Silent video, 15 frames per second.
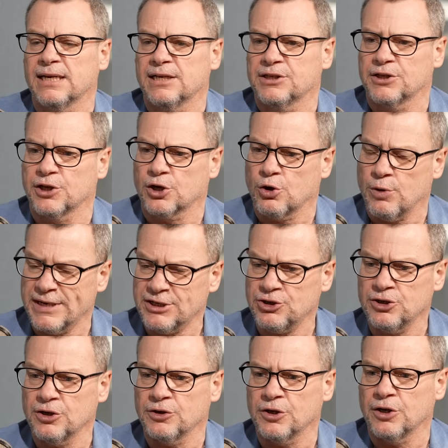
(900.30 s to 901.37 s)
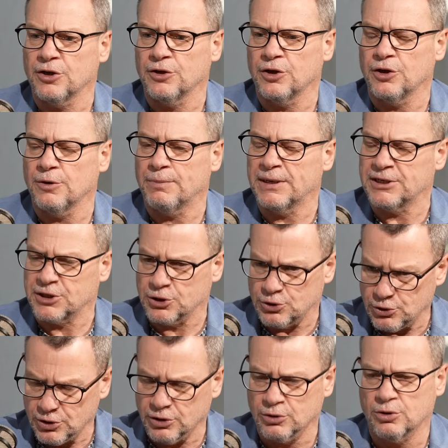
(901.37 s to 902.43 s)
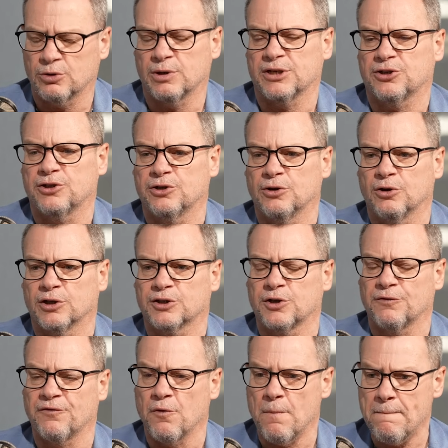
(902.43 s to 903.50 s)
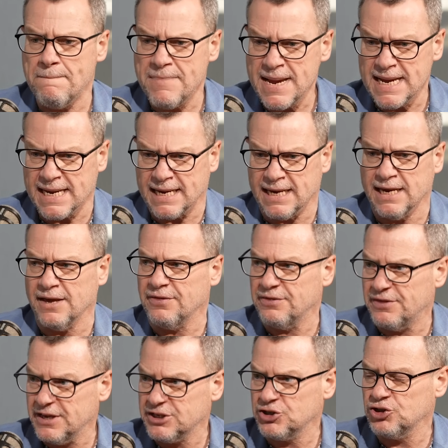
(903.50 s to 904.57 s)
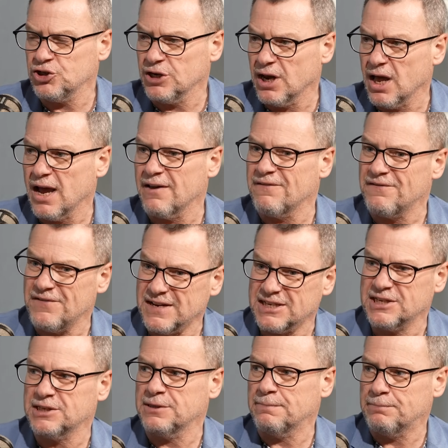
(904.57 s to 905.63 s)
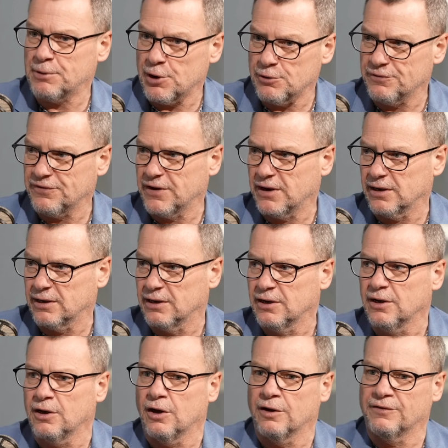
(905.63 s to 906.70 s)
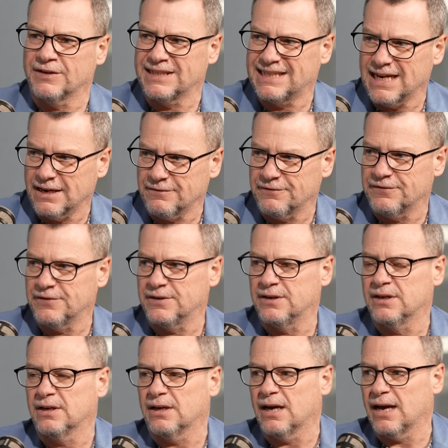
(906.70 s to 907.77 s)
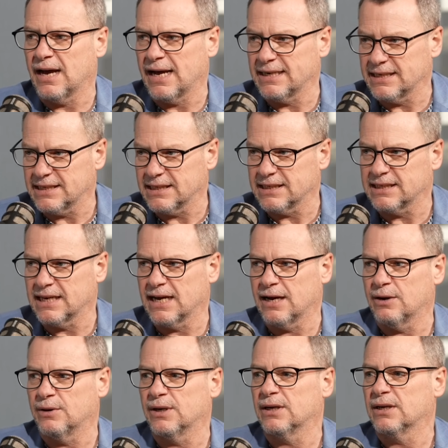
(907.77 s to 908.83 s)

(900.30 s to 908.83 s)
So the question, but it's a good question you asked. So for me, this July fits the profile of a Dunford, a Hunting Tower.